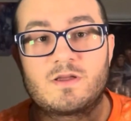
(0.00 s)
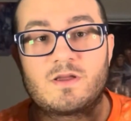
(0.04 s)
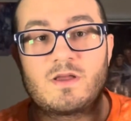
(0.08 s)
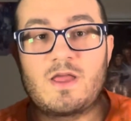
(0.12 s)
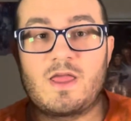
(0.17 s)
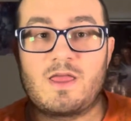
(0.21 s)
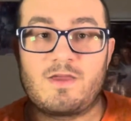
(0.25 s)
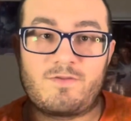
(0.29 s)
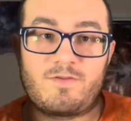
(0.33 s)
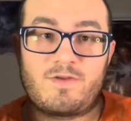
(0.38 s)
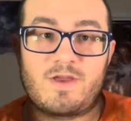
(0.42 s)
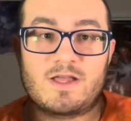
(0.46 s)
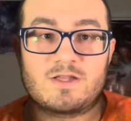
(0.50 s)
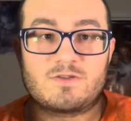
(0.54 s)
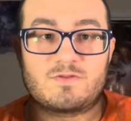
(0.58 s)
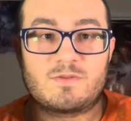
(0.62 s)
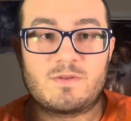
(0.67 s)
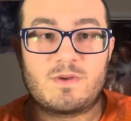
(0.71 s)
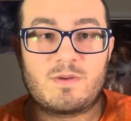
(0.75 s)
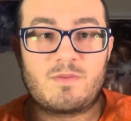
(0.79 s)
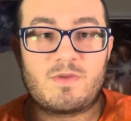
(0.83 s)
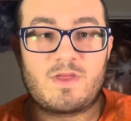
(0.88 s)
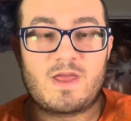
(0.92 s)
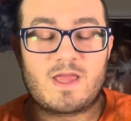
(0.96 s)
if you guys
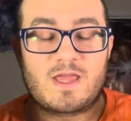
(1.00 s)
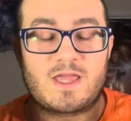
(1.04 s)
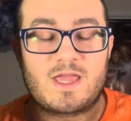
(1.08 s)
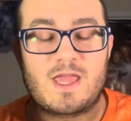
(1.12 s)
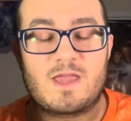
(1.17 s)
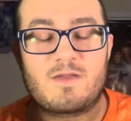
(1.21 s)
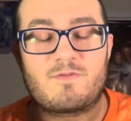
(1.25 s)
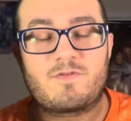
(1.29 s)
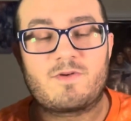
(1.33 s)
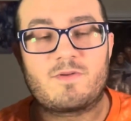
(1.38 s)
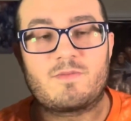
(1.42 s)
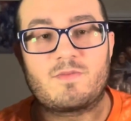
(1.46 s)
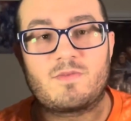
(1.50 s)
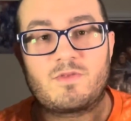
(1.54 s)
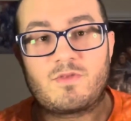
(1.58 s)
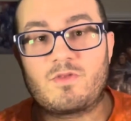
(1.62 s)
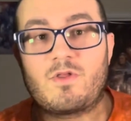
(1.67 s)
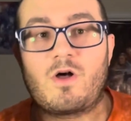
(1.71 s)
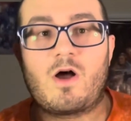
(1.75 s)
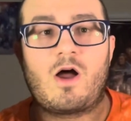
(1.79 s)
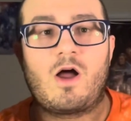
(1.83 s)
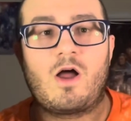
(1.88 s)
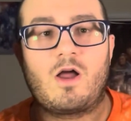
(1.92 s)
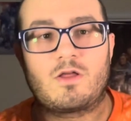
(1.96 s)
remember that game from
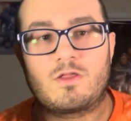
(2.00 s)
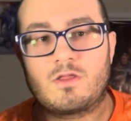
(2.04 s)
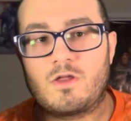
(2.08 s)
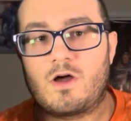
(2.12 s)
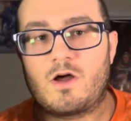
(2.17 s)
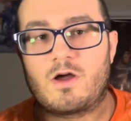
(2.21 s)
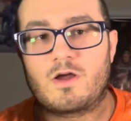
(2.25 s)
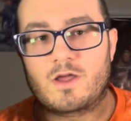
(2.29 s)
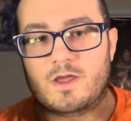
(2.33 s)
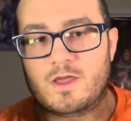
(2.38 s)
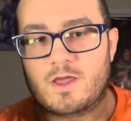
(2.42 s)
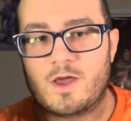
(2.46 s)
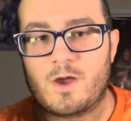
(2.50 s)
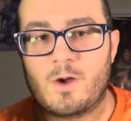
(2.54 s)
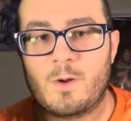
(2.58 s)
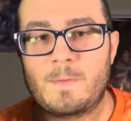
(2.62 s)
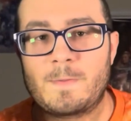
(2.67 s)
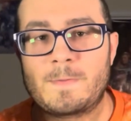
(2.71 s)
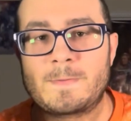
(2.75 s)
long ago,